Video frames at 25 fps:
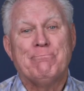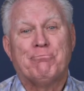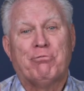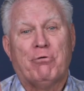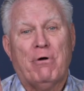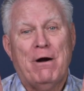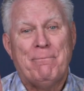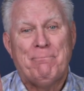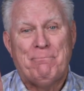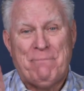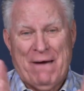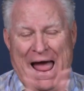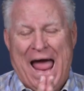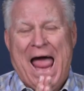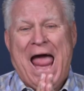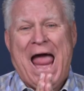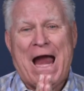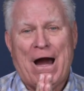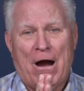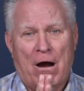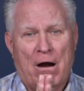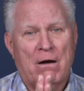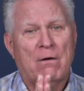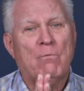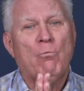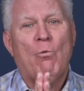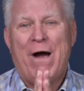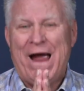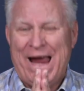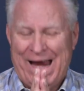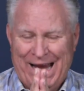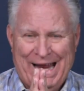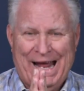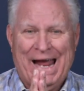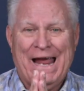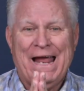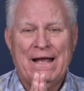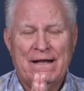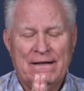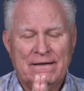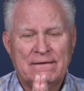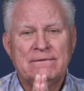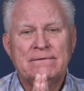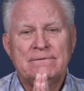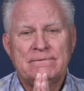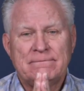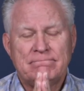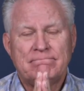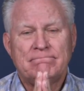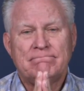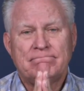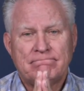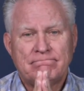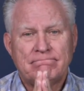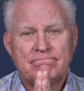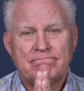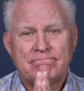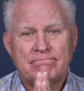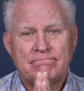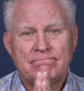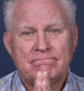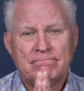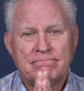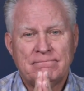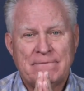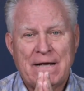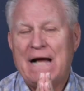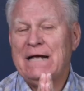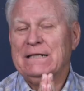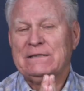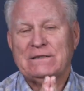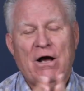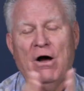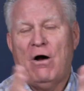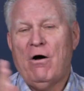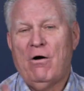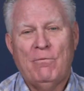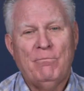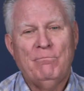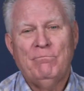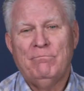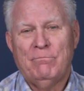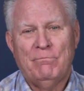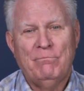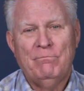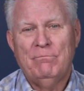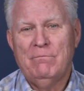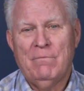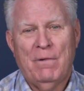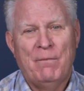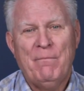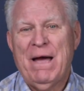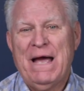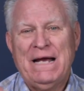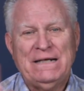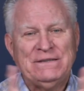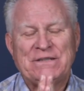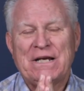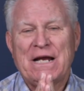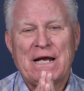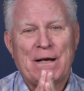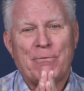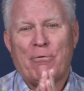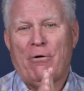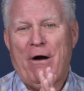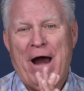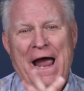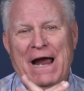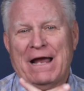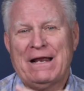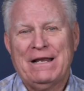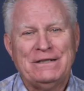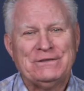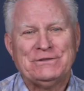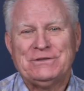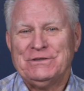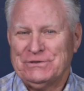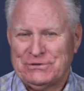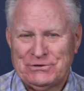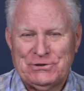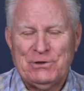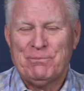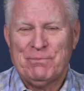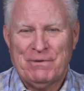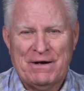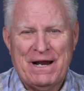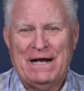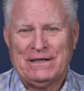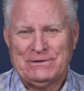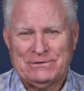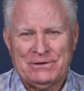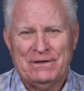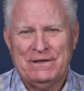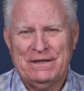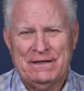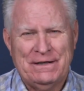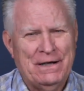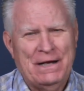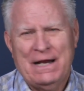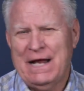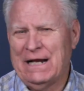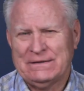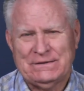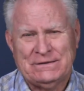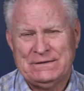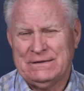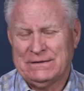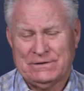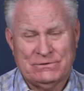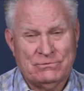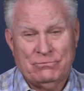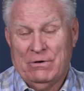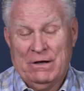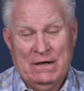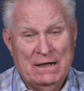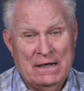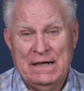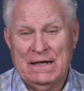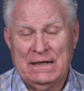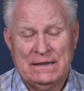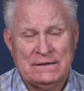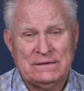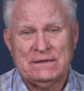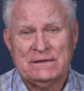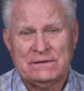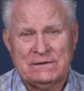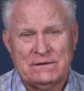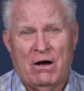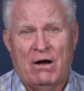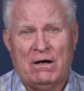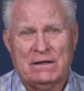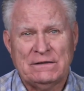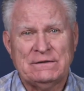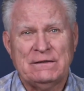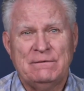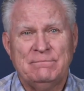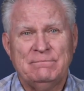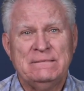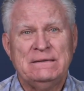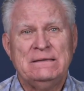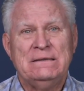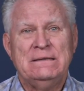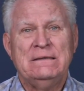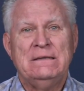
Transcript: prepared waiting. That's all amazing and miraculous and supernatural, isn't it? That just really is. It's awesome.